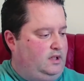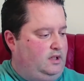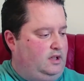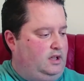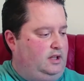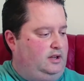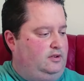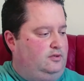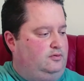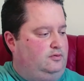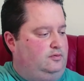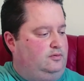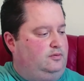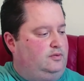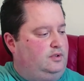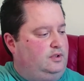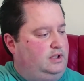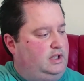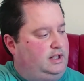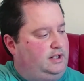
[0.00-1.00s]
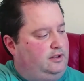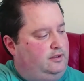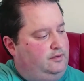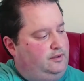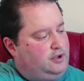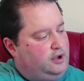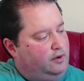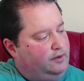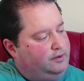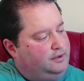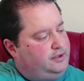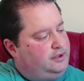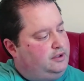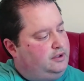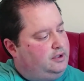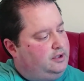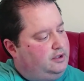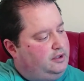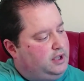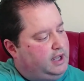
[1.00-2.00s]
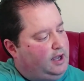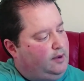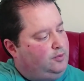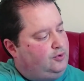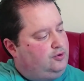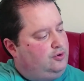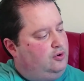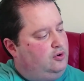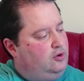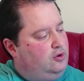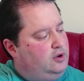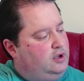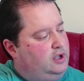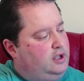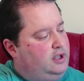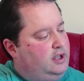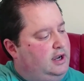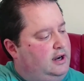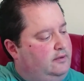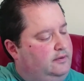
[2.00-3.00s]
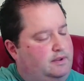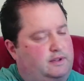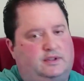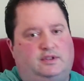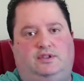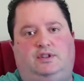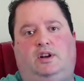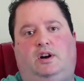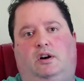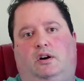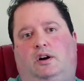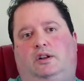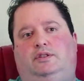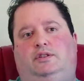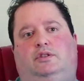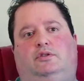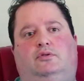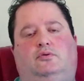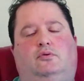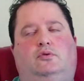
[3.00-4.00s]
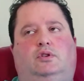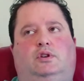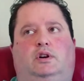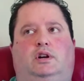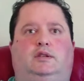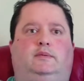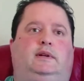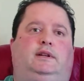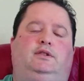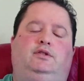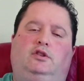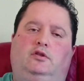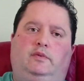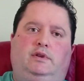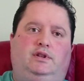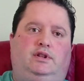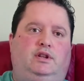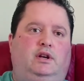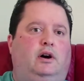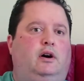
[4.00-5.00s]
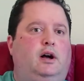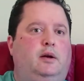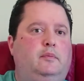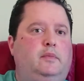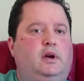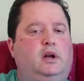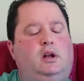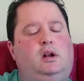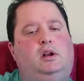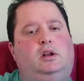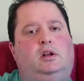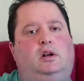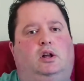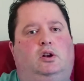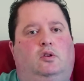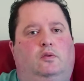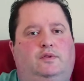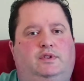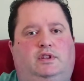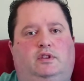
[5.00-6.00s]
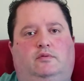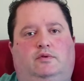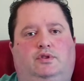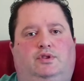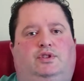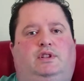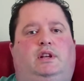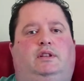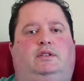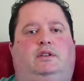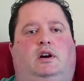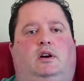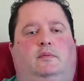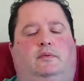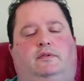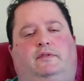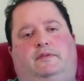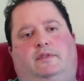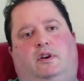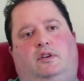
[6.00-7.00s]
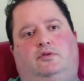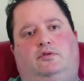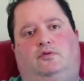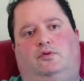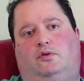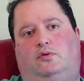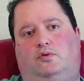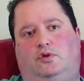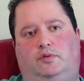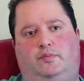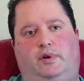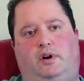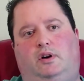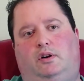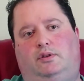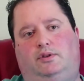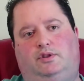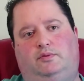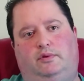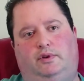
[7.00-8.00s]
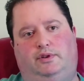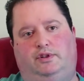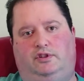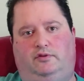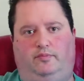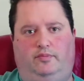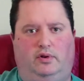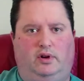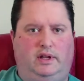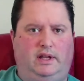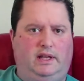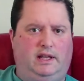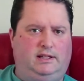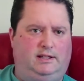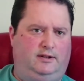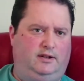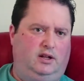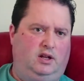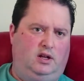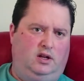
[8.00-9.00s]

if you go into the app drawer, everything's tidy and organised. But that took a bit of time. And obviously when you set up the phone, you've got all your passwords to put in